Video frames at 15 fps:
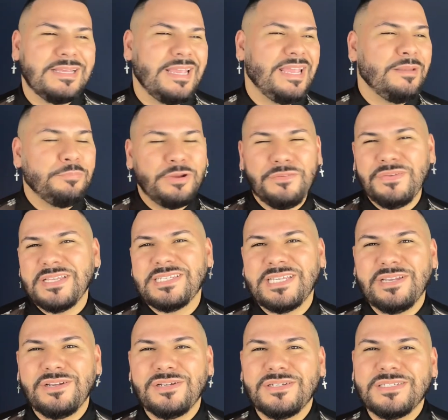In previous
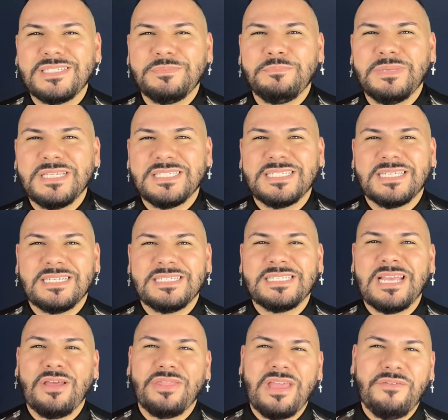years, Miss
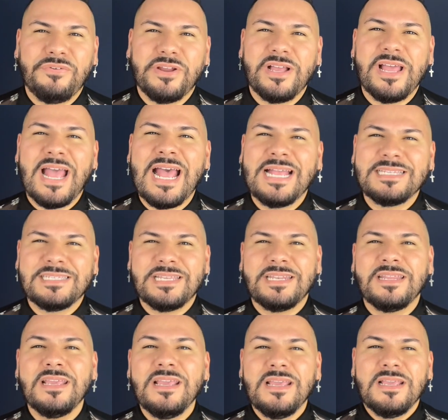South Africa
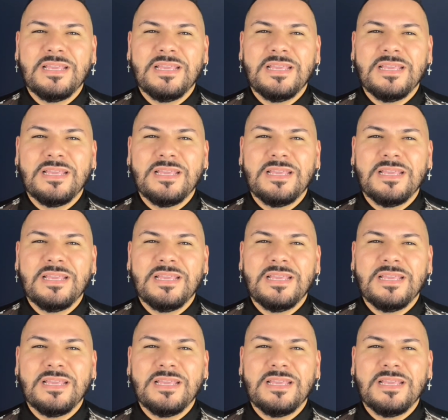hasn't